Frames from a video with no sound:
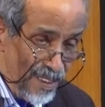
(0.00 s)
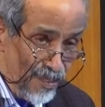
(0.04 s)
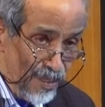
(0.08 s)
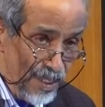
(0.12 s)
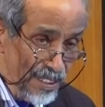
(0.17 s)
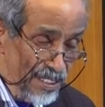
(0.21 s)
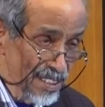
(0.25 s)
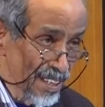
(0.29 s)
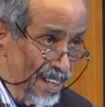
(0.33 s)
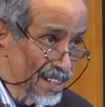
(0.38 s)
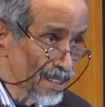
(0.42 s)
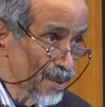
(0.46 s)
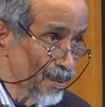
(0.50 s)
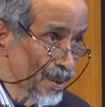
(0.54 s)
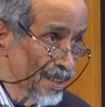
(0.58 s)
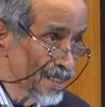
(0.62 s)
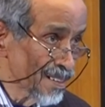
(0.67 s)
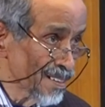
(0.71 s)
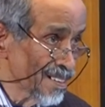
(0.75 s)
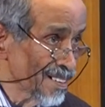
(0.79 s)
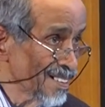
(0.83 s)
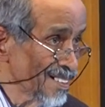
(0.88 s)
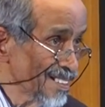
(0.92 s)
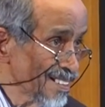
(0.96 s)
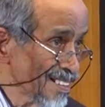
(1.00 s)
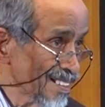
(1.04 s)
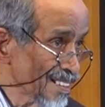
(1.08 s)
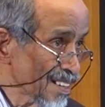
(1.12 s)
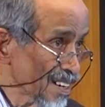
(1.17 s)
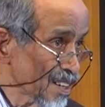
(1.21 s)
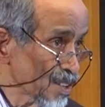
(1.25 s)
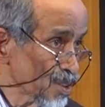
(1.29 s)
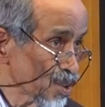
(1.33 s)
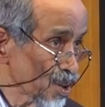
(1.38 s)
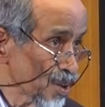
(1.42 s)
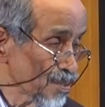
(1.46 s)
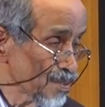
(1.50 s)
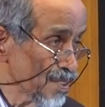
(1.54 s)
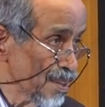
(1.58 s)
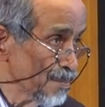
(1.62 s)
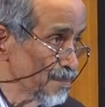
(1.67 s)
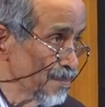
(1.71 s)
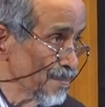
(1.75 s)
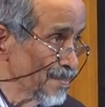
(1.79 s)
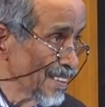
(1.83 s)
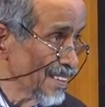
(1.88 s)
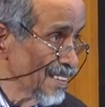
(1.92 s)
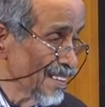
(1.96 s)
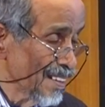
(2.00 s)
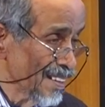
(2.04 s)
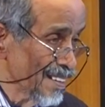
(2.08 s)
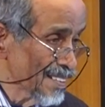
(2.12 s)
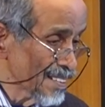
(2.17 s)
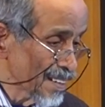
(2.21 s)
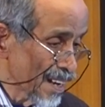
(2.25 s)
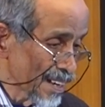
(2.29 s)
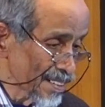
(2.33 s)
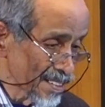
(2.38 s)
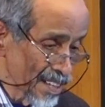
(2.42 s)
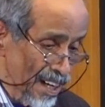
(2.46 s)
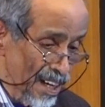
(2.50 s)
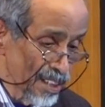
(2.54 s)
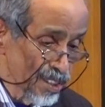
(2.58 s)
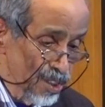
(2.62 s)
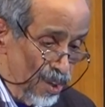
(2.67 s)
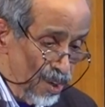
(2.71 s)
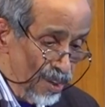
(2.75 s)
what's the other one? There are two of them, Sankhya and